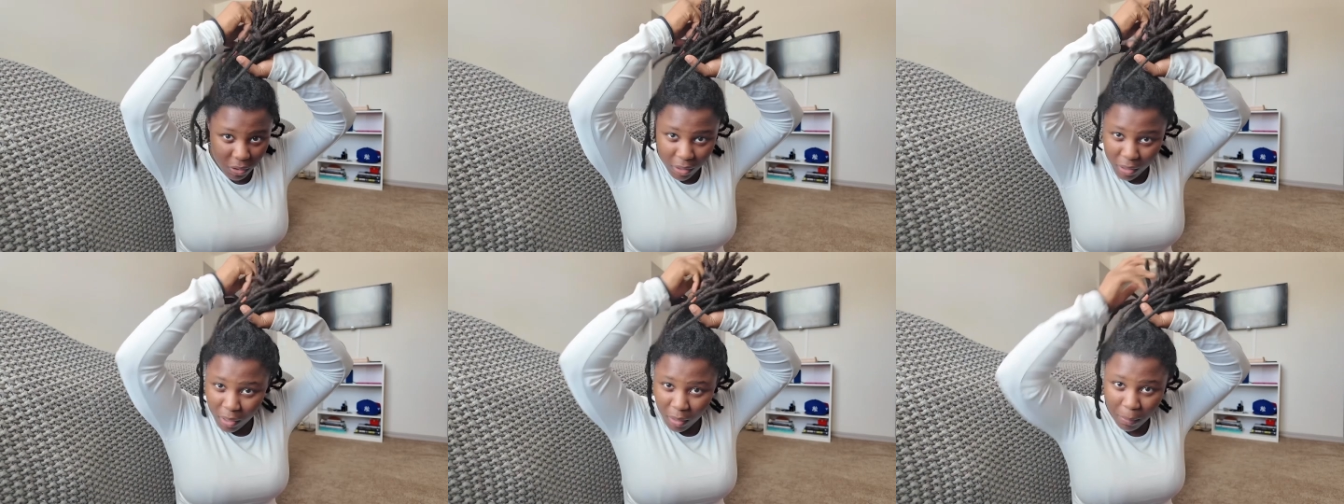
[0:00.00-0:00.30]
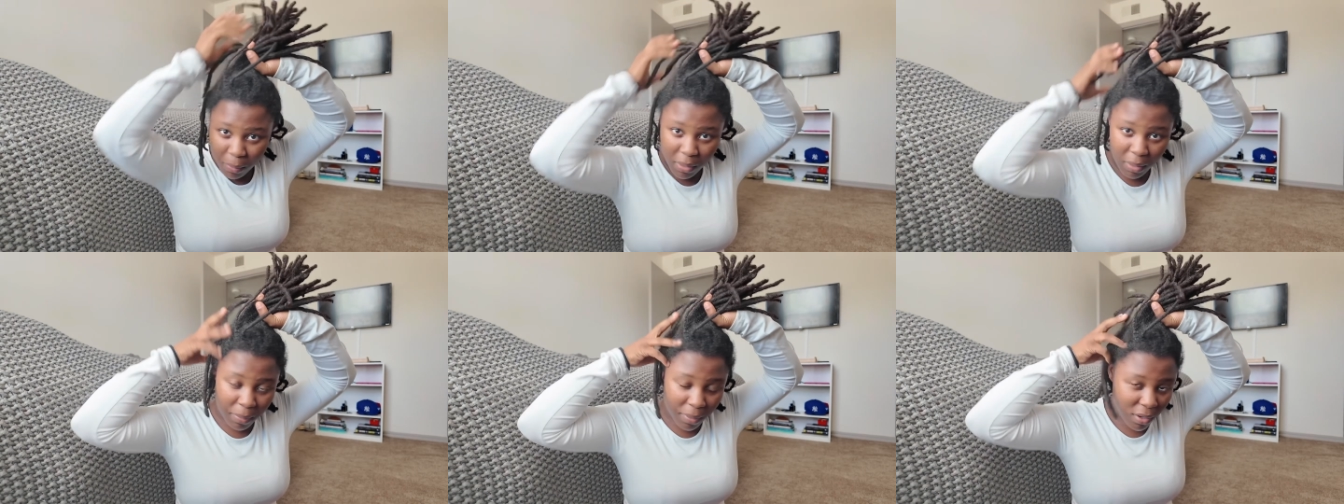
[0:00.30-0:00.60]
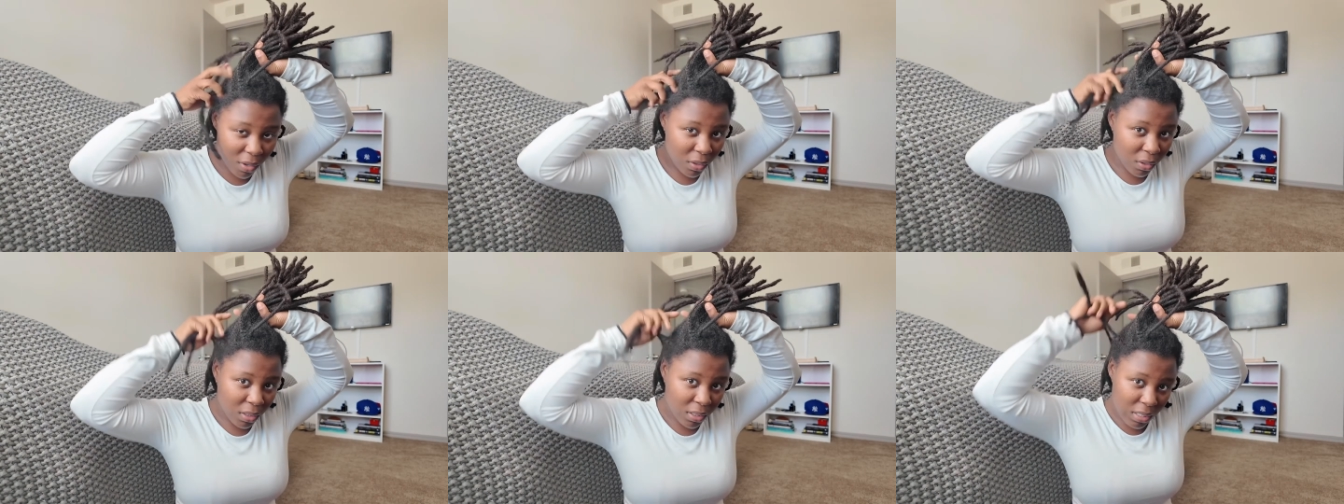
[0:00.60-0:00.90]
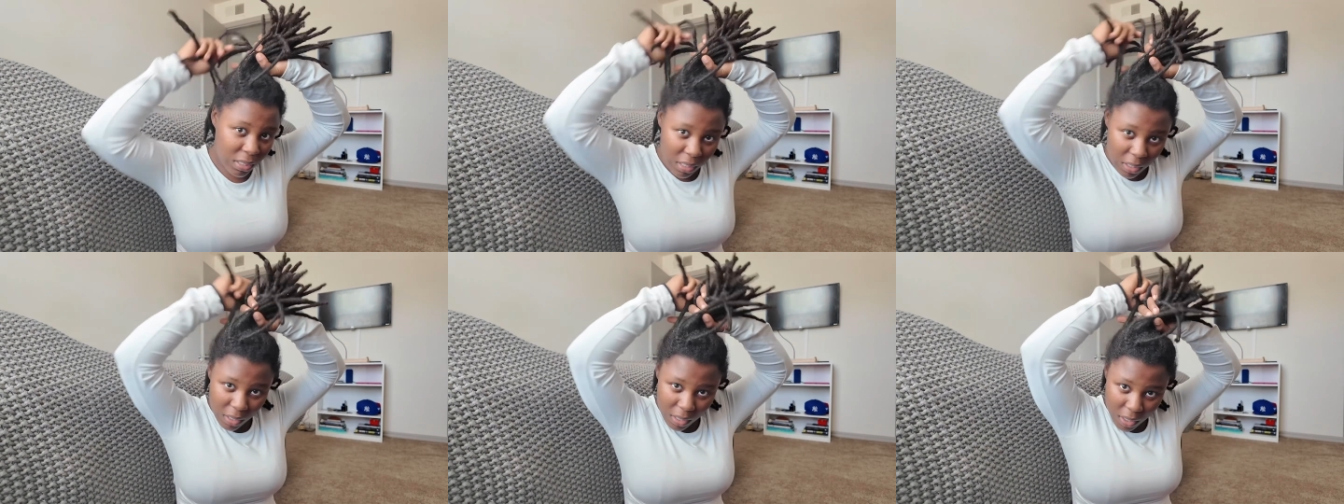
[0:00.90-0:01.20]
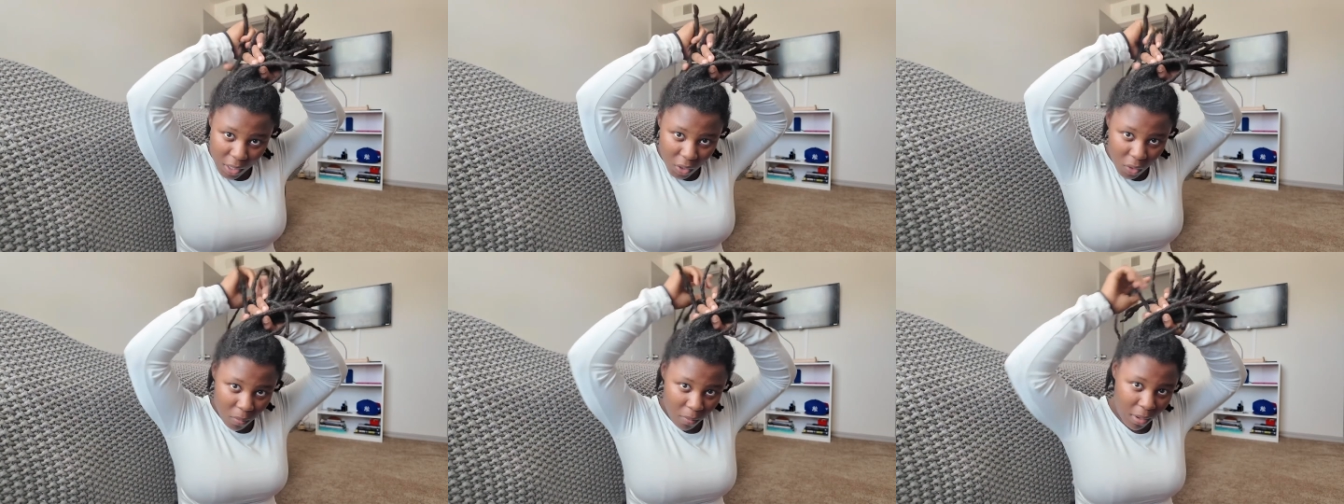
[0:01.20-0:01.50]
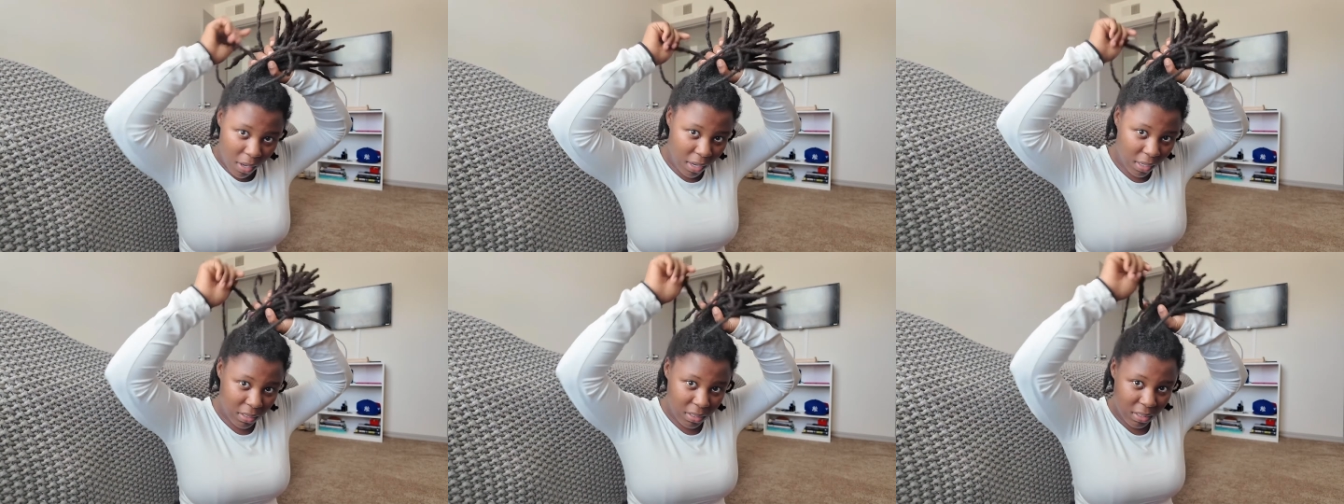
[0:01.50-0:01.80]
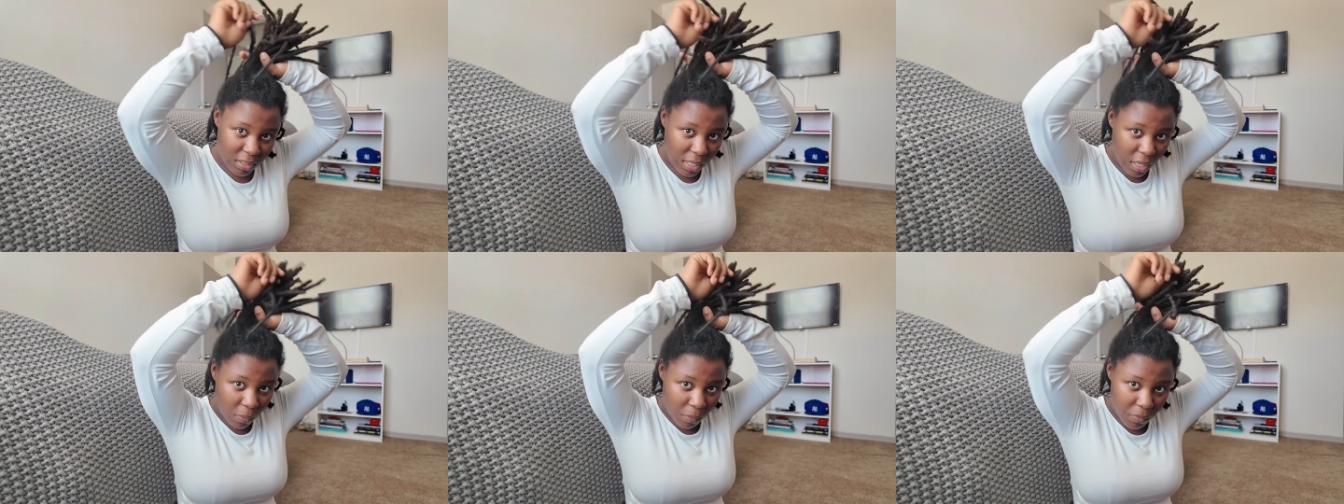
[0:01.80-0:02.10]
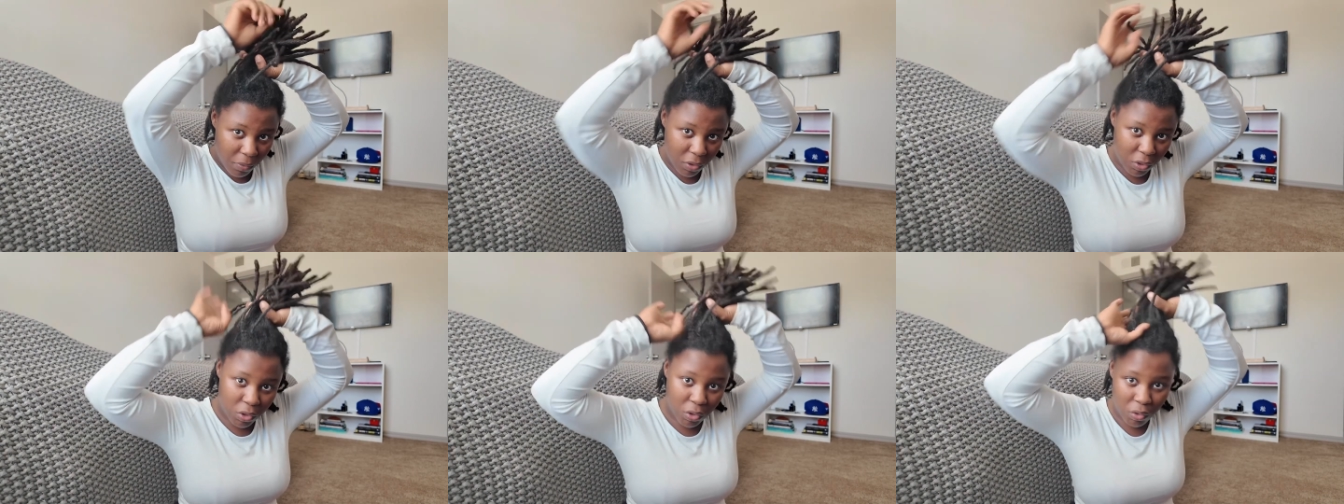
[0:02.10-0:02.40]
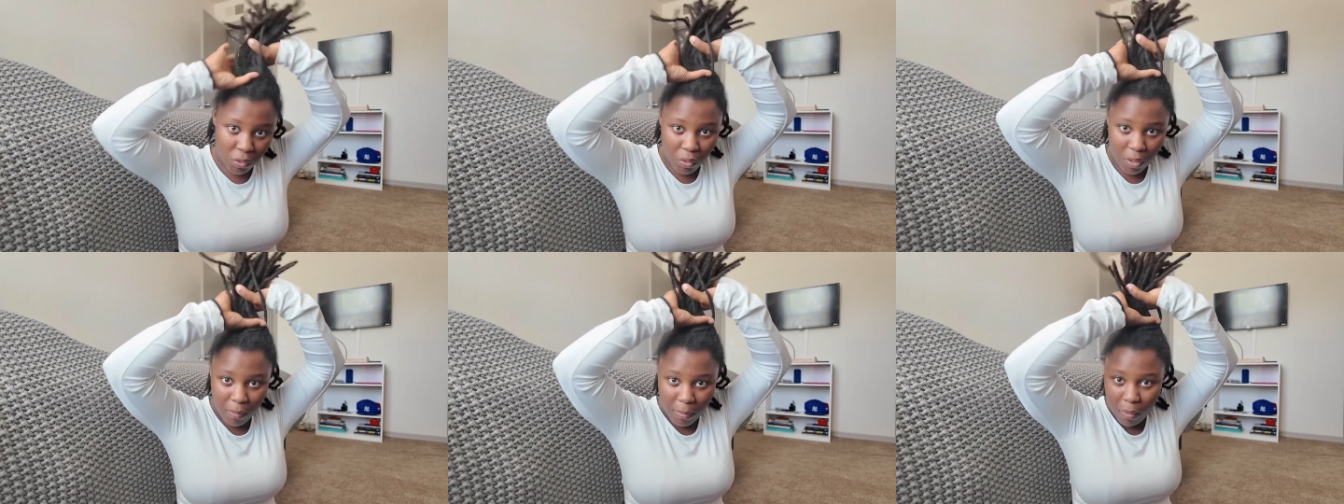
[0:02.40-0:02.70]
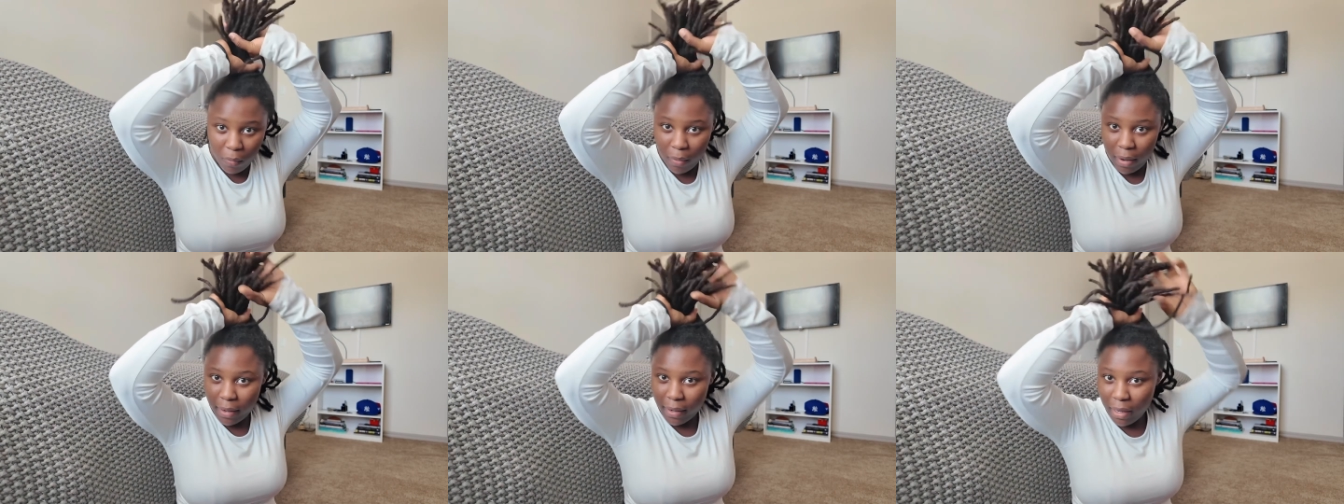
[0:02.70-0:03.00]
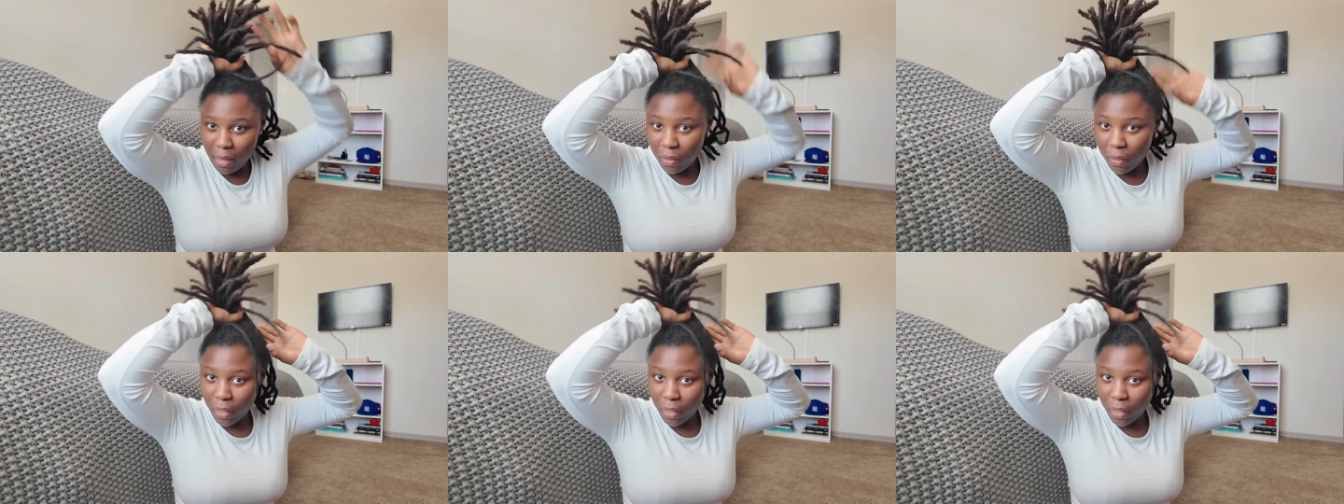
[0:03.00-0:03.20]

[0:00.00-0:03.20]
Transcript: your hair up in a ponytail. I know my scalp is screaming right now.